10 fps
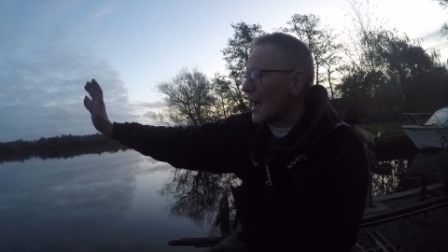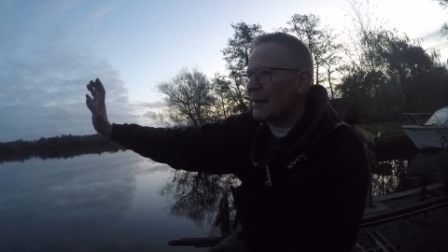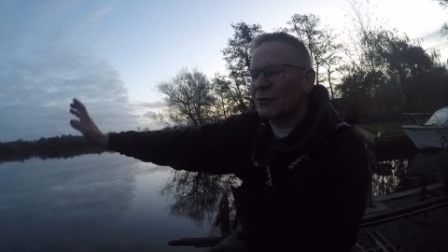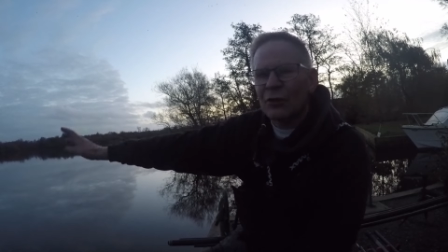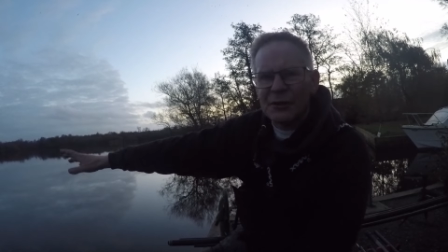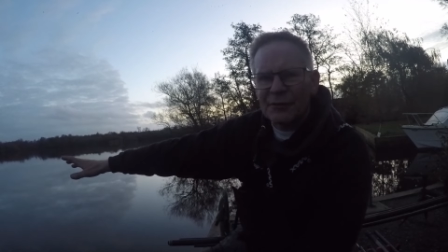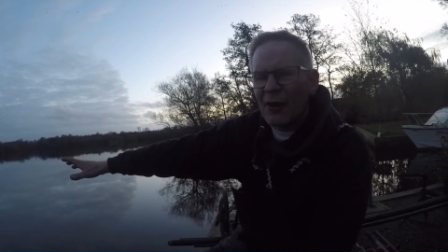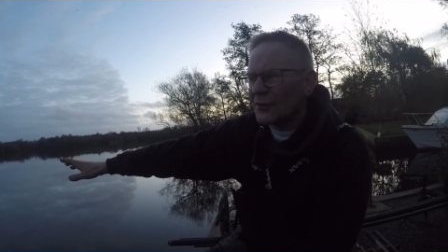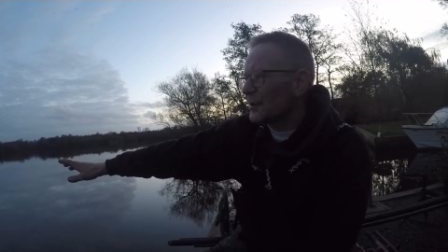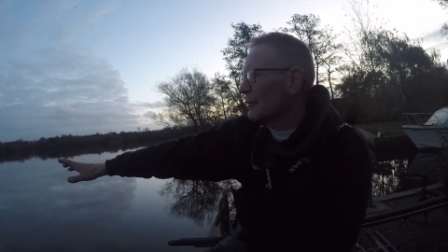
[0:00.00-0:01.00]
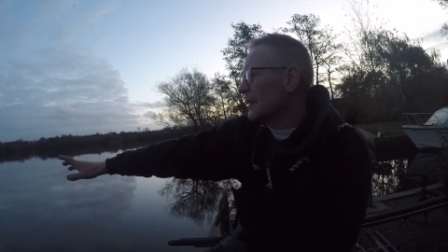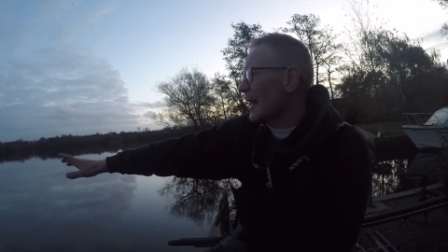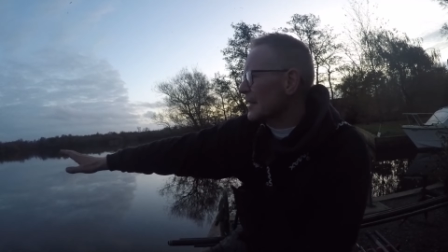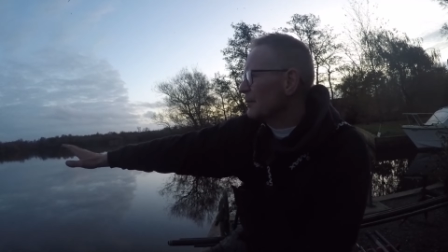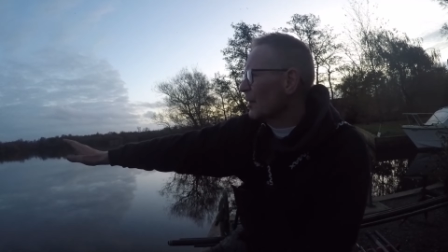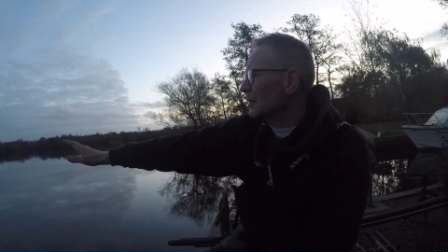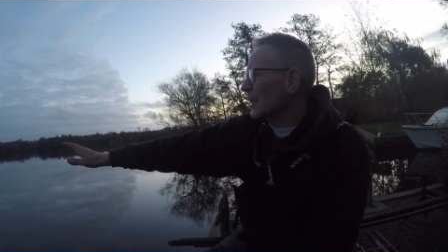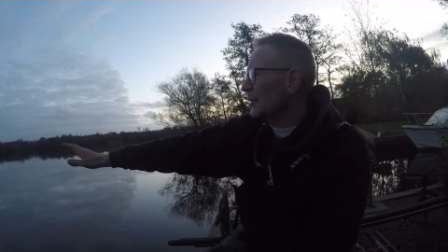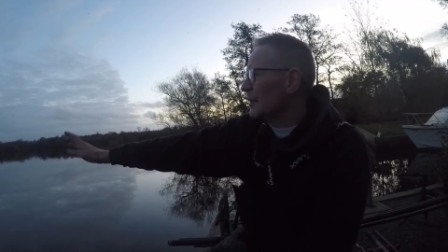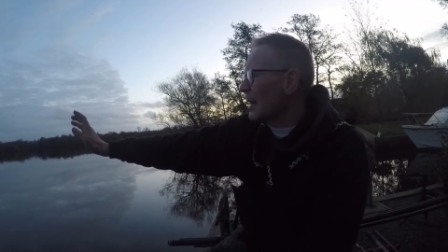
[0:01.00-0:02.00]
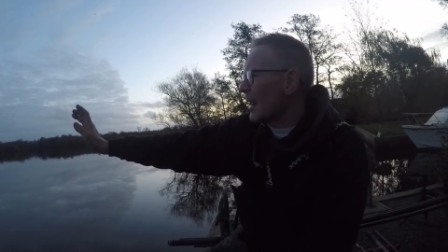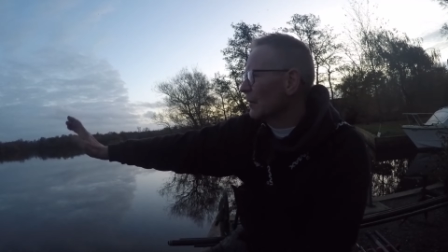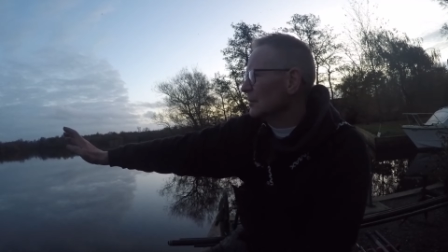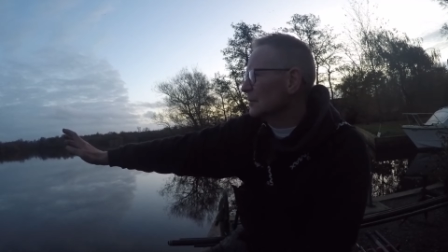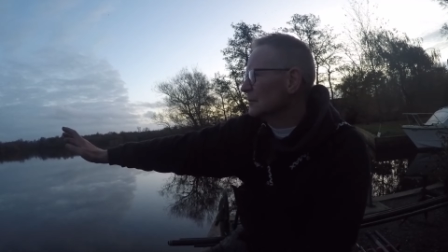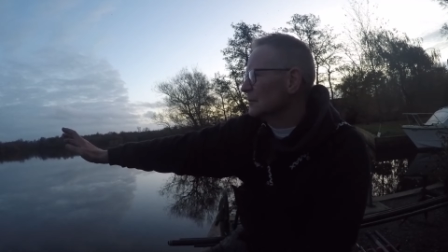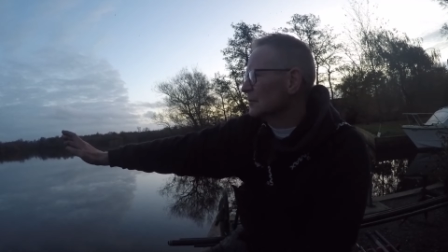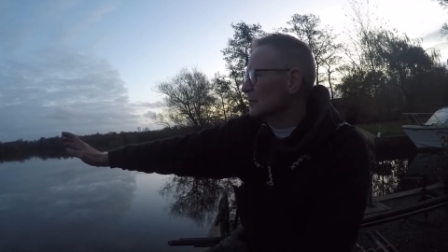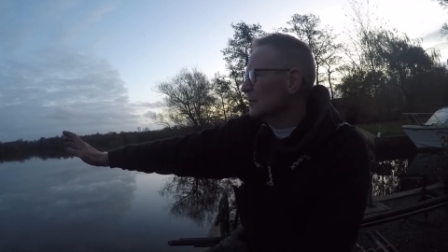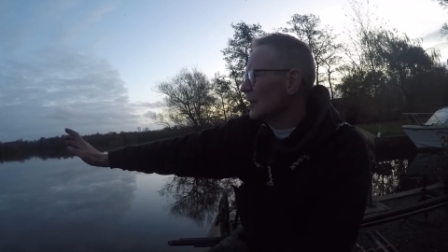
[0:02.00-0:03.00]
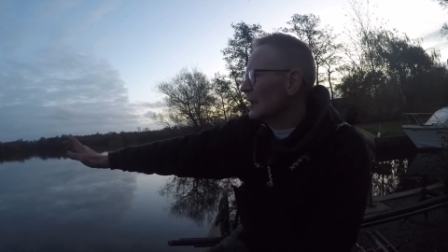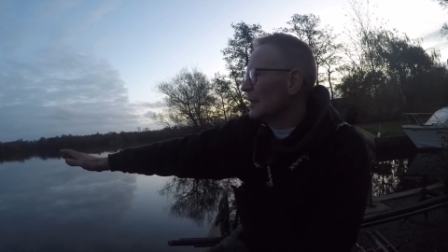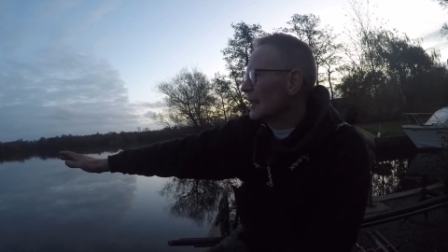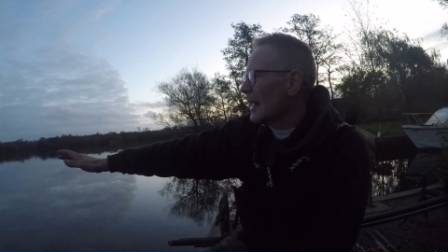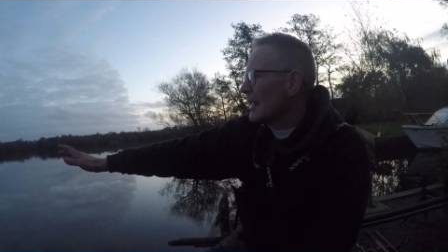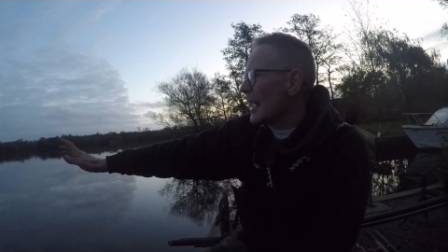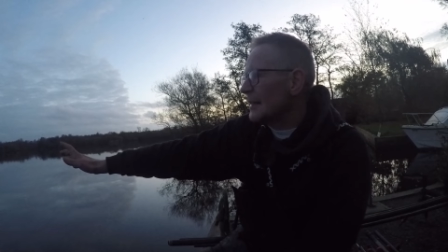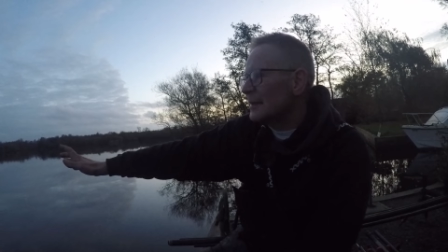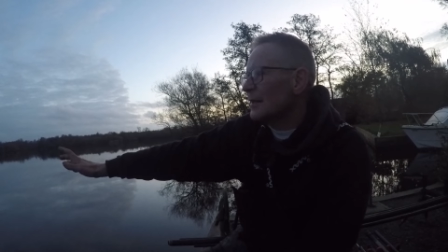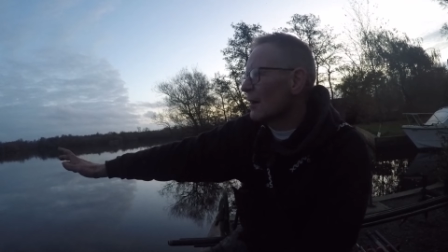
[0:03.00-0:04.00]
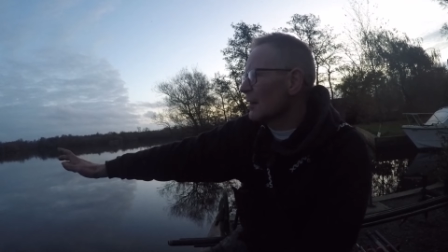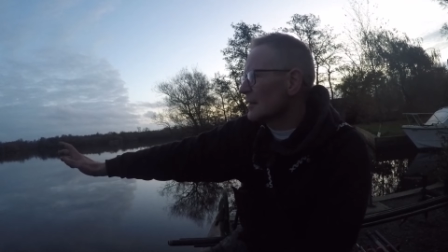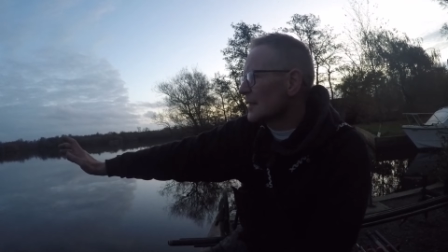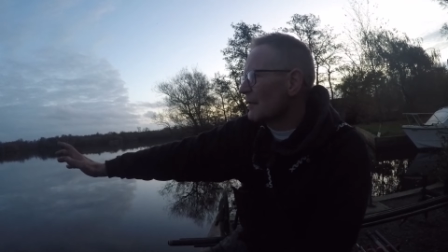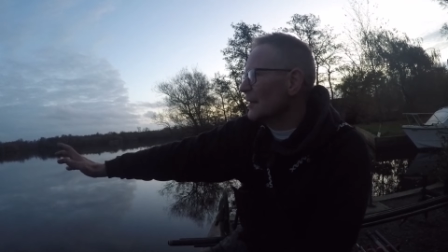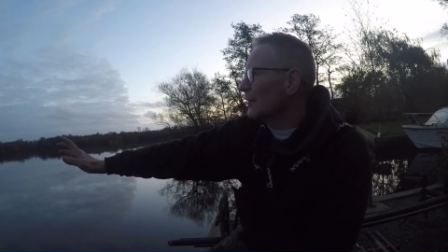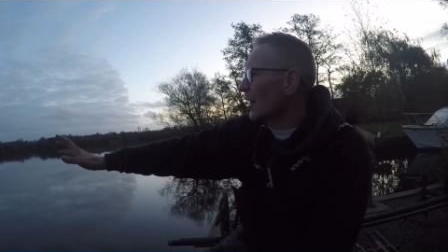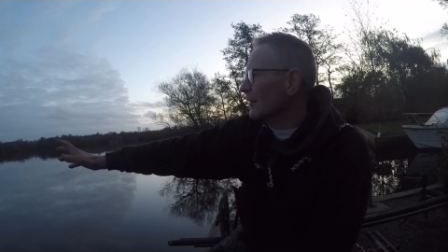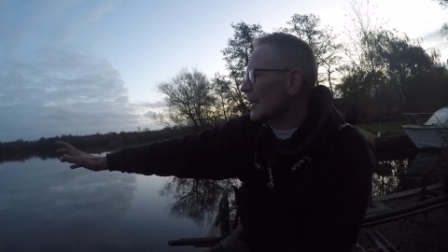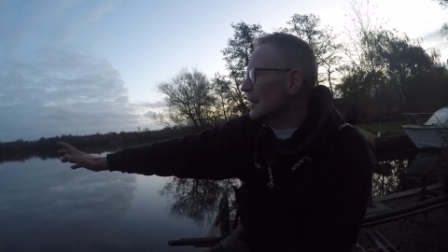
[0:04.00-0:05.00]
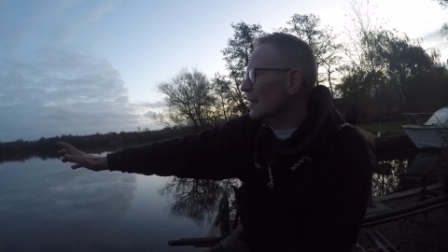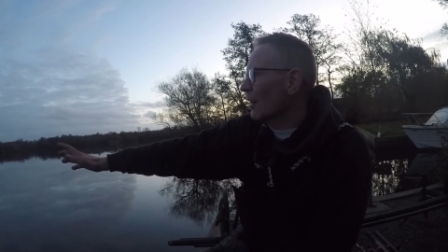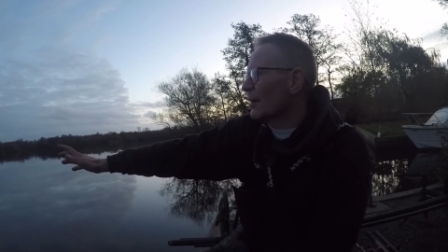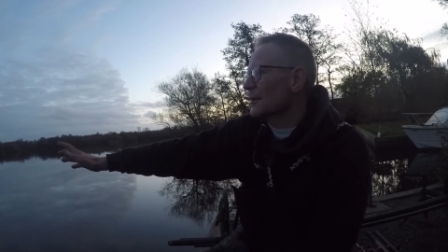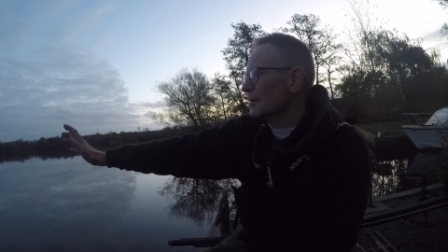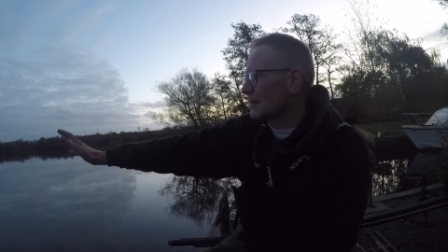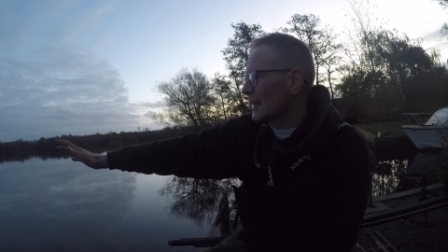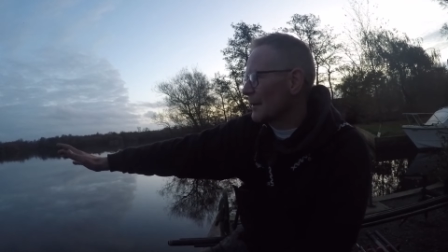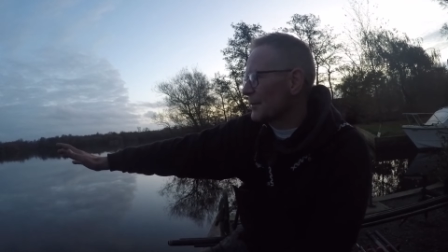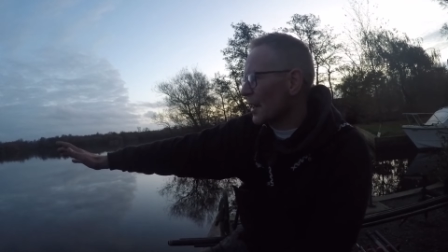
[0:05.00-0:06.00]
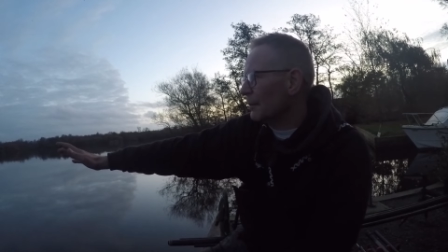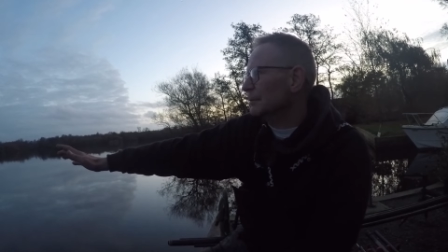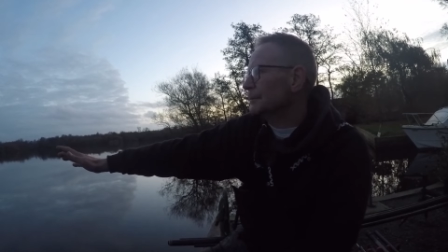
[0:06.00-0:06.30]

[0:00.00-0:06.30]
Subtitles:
I haven't gone as far as the other day, probably only about 80 yards, 75, 80 yards, clipped up.